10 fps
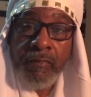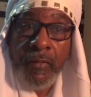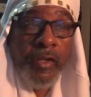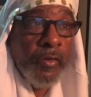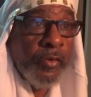
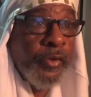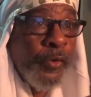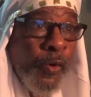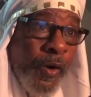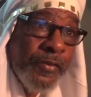either on the
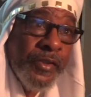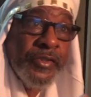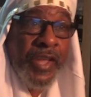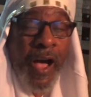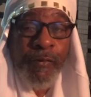north, the
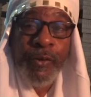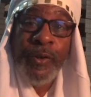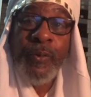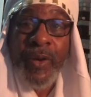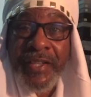south, or
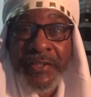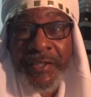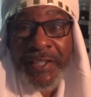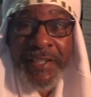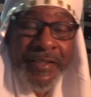the west, or
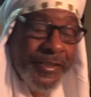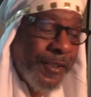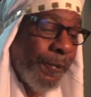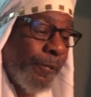the east,